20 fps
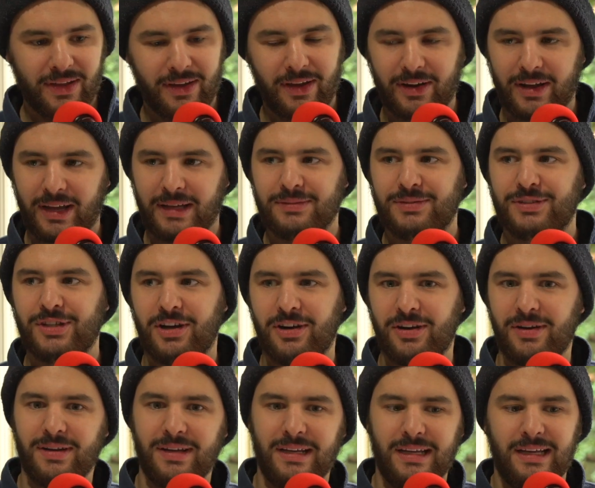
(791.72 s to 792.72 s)
Okay,
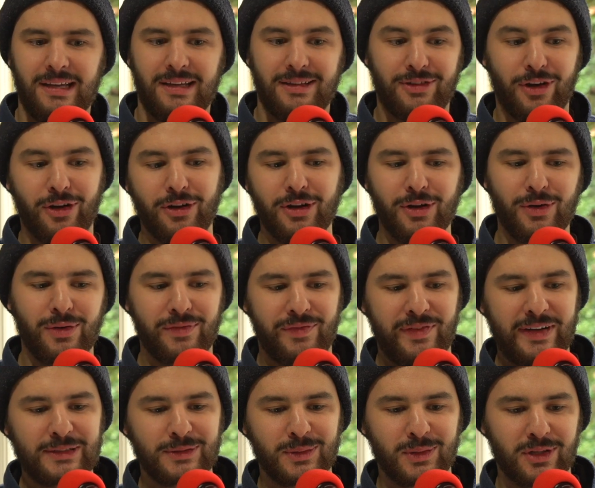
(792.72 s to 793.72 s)
so don't go on
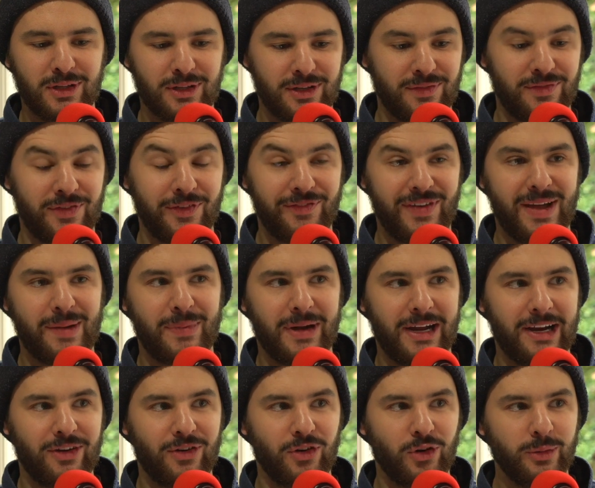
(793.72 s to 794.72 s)
Facebook looking for
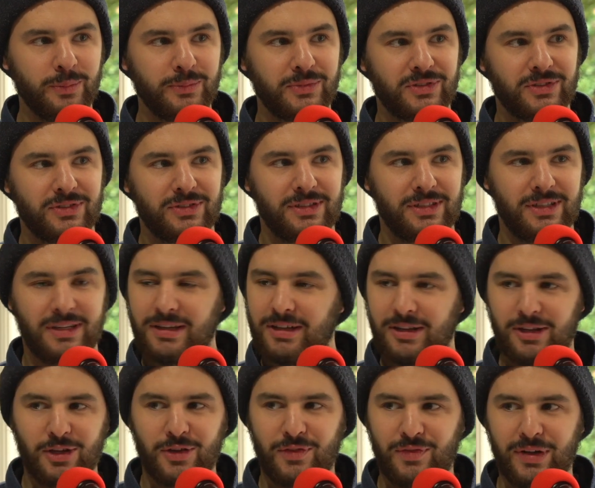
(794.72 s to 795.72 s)
vampire groups
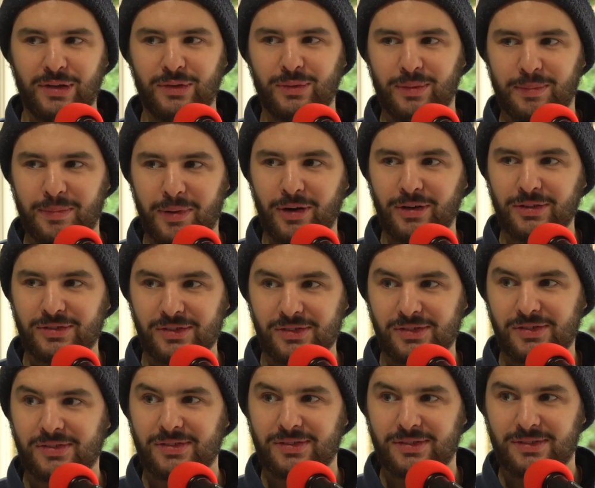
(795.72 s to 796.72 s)
filled with
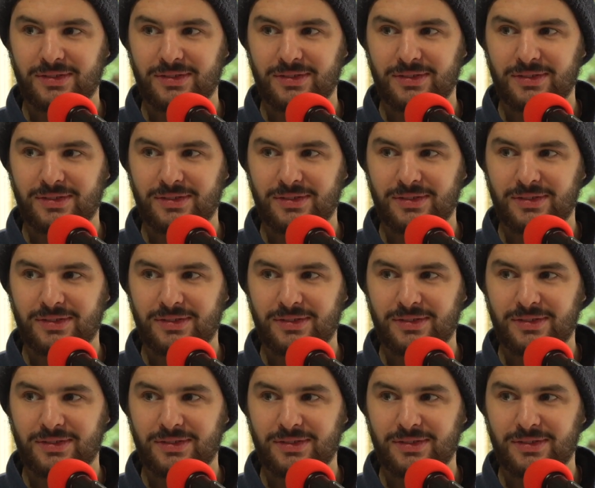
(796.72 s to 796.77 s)
poses.